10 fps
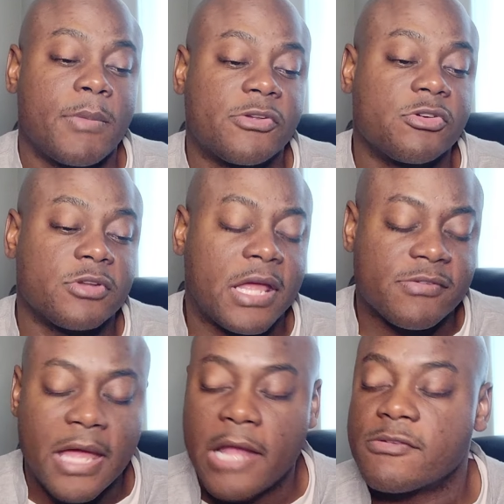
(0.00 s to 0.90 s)
of my children
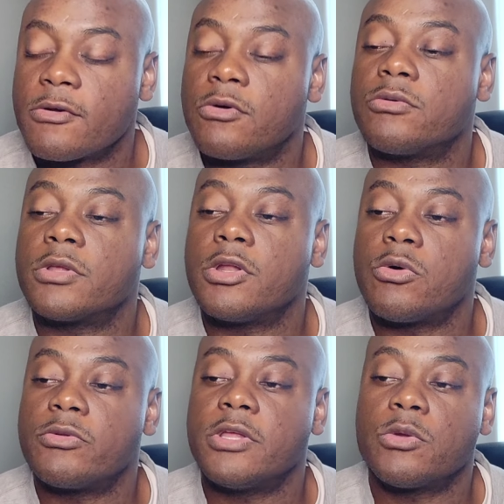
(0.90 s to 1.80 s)
has that. So,
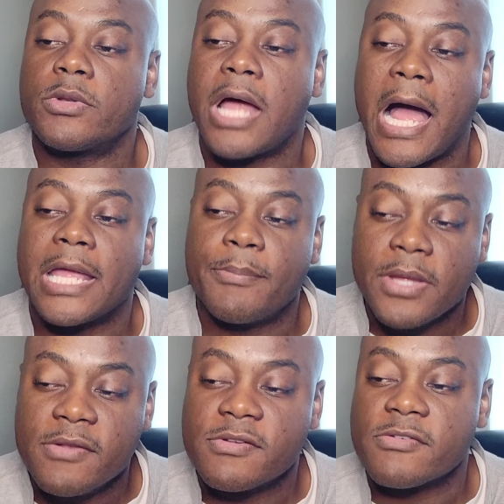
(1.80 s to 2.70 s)
dealing with
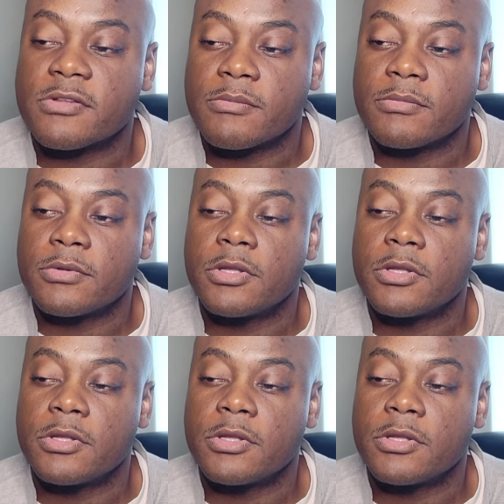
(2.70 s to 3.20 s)
IEP system,